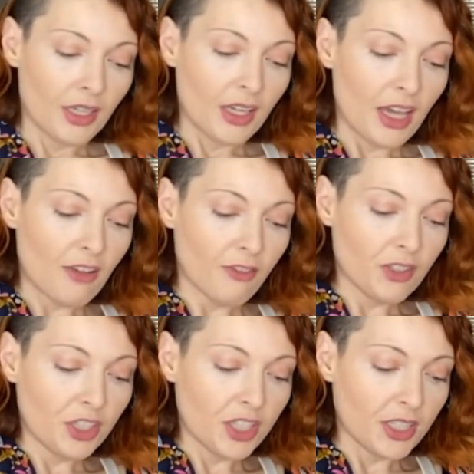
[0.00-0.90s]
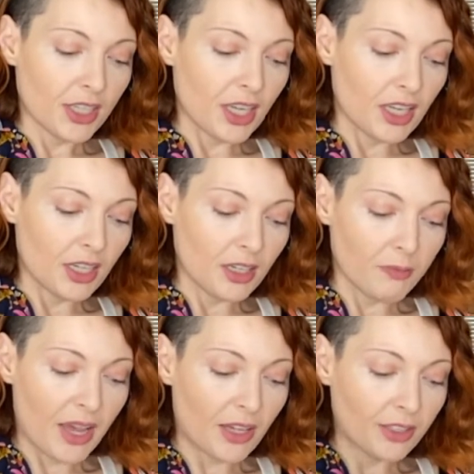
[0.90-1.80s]
half of the cheesecake
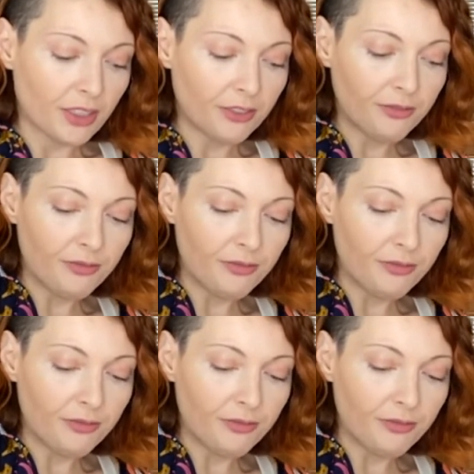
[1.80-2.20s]
batter